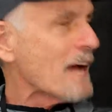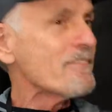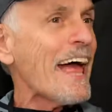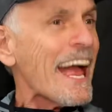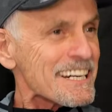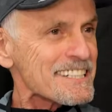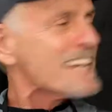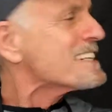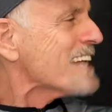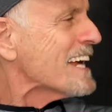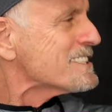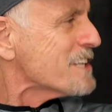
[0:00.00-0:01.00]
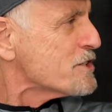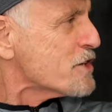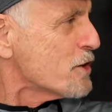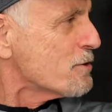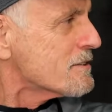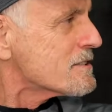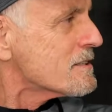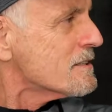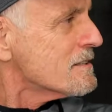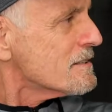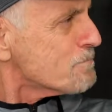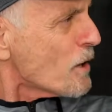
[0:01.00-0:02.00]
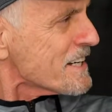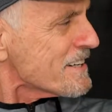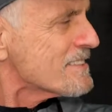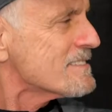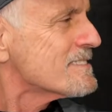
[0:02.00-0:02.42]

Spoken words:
you have excellent taste in tunes. Wait.